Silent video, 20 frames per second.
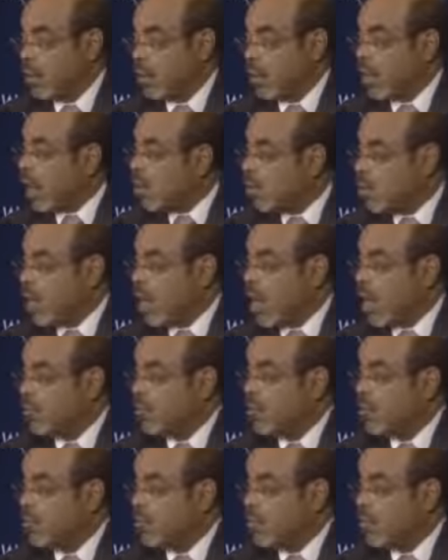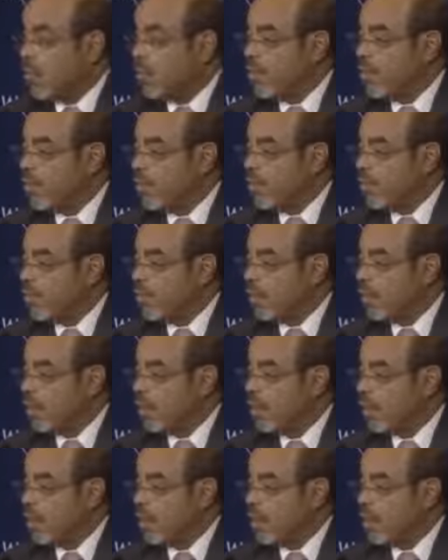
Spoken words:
crowding out of the private sector?